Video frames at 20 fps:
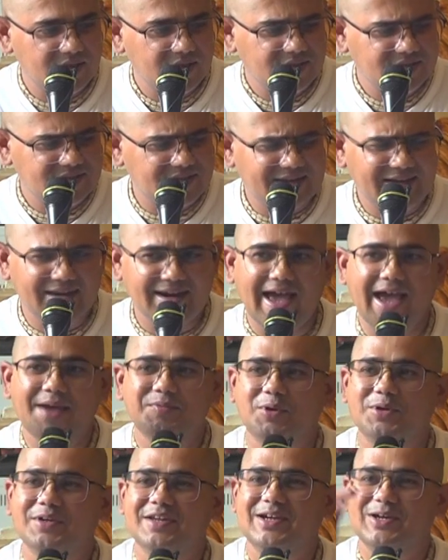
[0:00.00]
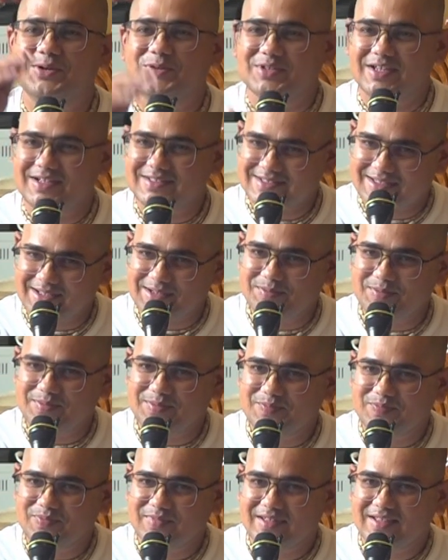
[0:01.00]
She climbed on the Garuda stump
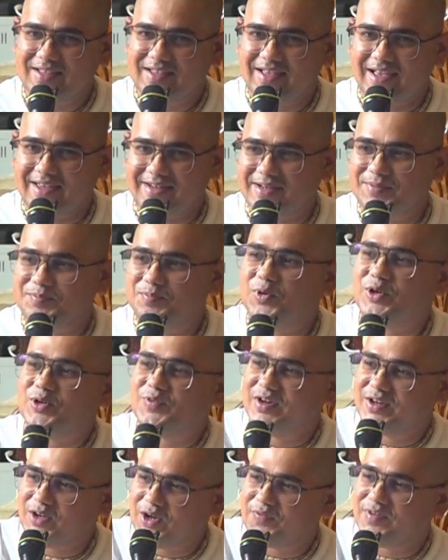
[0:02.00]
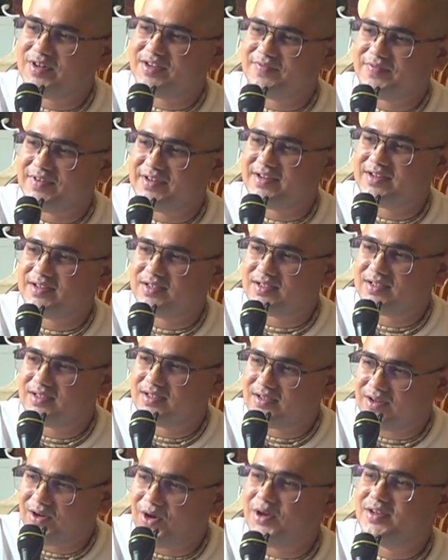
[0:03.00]
and then put one of her feet
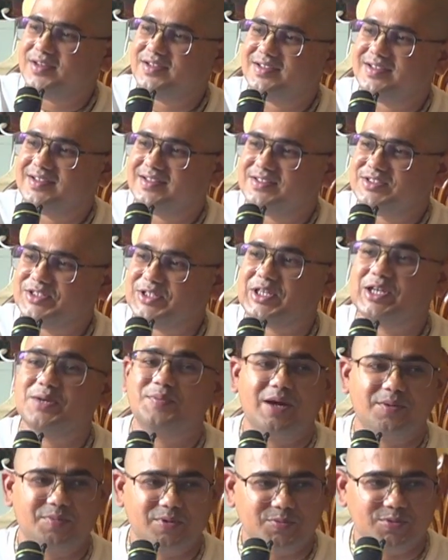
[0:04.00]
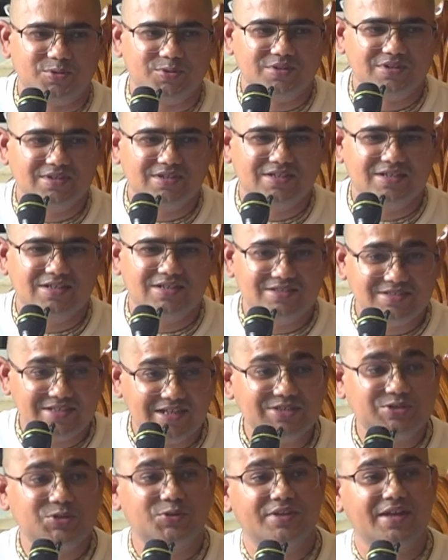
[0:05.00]
on Chaitanya Mahaprabhu
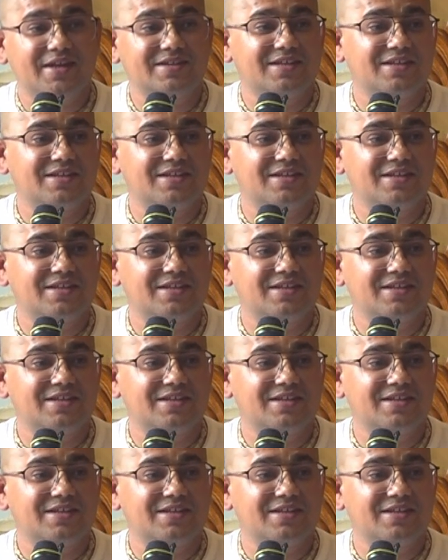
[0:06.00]
just to take